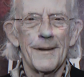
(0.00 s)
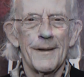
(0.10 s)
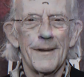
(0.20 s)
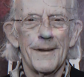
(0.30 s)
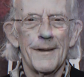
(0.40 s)
a
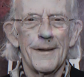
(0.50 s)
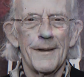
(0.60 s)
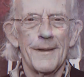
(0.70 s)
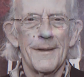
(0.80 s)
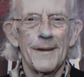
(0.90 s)
time when the
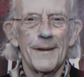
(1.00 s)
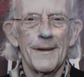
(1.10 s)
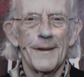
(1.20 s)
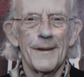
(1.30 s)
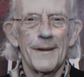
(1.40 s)

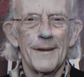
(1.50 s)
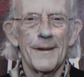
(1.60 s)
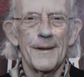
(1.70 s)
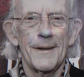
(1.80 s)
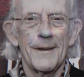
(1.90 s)
predominant male
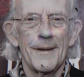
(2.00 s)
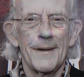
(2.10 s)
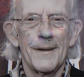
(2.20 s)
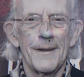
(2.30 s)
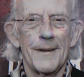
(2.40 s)
gaze in
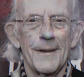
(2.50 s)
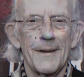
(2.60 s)
the world